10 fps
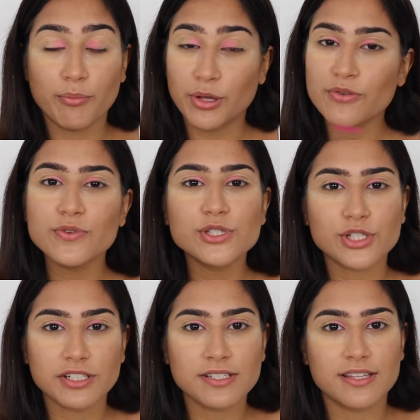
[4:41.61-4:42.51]
beautiful
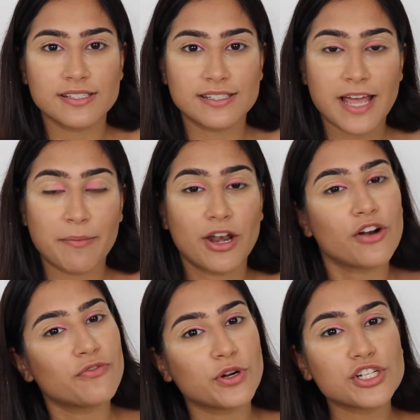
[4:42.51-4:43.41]
start to this assignment.
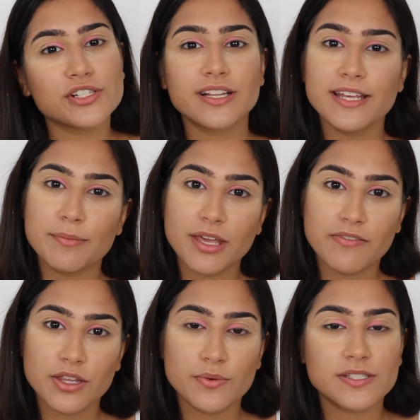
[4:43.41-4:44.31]
Unfortunately, I'm
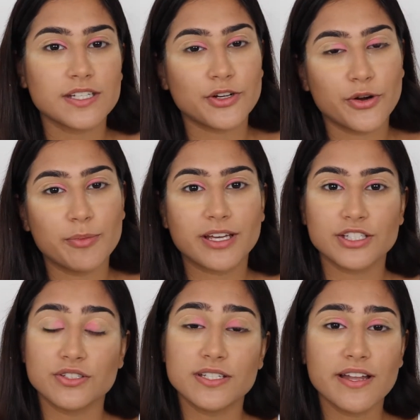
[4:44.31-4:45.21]
giving you a 0
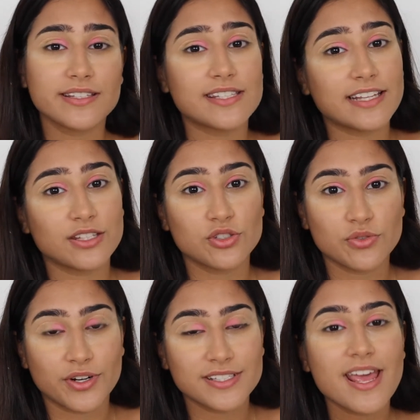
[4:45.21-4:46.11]
because you did not cite the
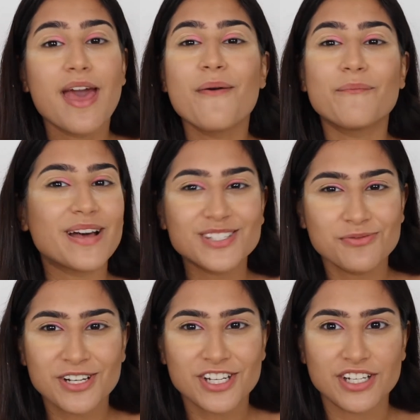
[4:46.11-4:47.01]
source. Best
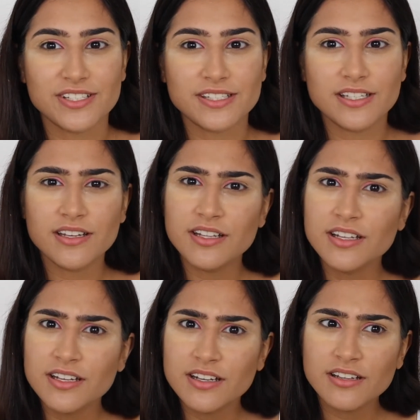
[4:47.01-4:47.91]
wishes.
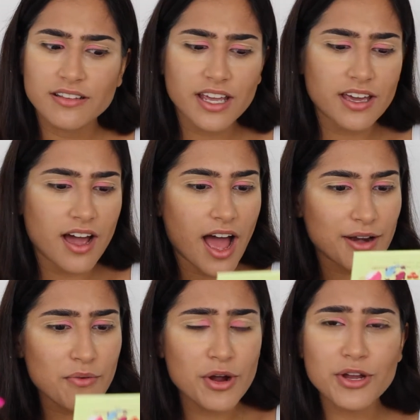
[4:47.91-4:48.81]
Like,
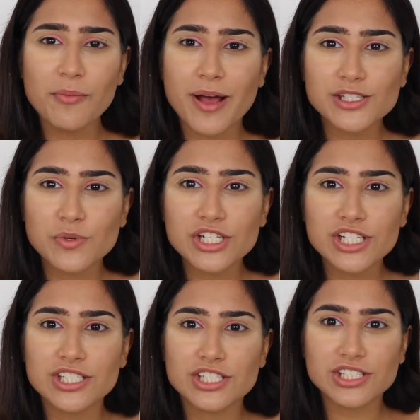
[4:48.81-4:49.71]
I don't want your best
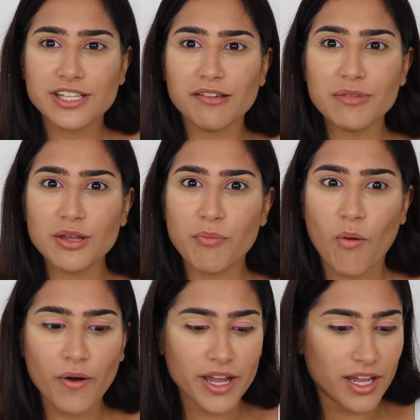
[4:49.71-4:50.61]
wishes. Just give me the
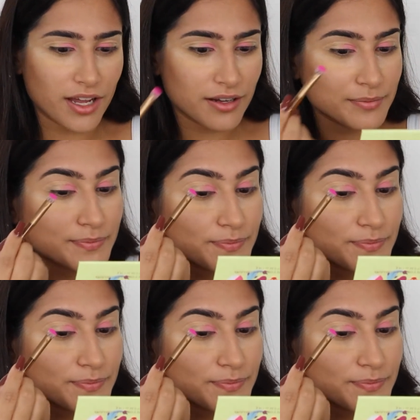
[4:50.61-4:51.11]
point.